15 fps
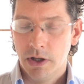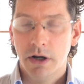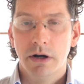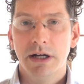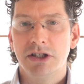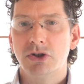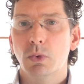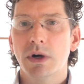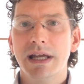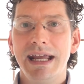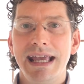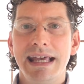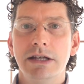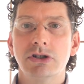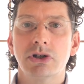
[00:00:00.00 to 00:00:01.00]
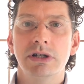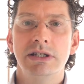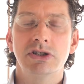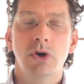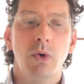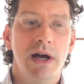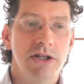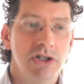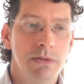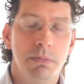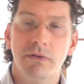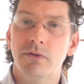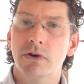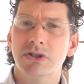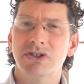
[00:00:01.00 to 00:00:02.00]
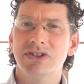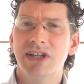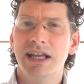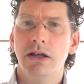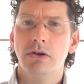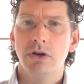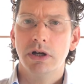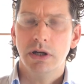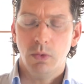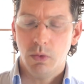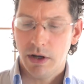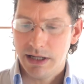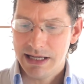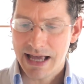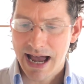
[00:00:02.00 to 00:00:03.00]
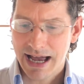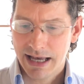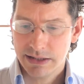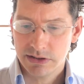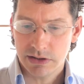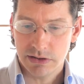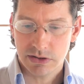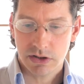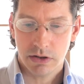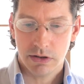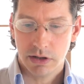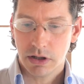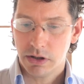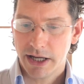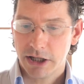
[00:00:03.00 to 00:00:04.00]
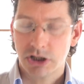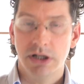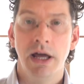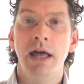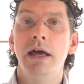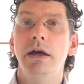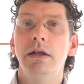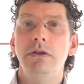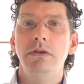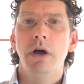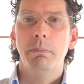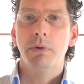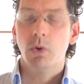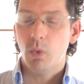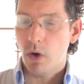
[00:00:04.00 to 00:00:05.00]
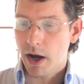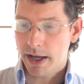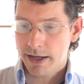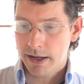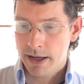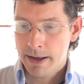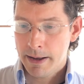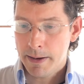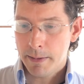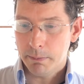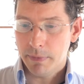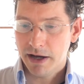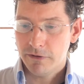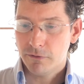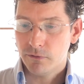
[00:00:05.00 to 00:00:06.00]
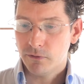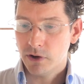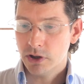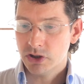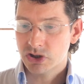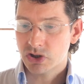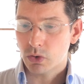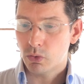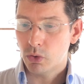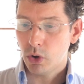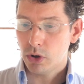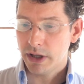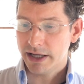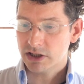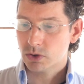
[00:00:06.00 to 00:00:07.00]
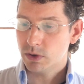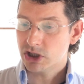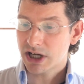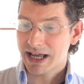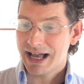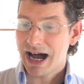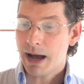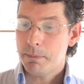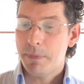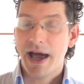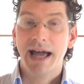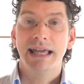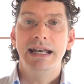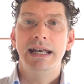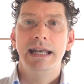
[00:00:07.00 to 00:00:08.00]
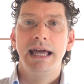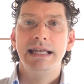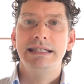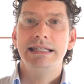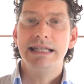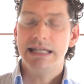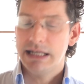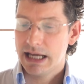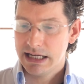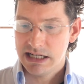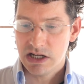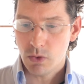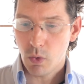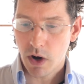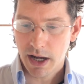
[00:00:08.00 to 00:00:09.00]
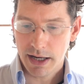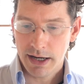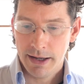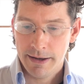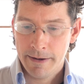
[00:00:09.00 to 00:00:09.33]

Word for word: All right, so we're going to answer his question, but first let's take a look at what he has in his current collection. Number one, my first Rolex, which I got back in nineteen ninety-one.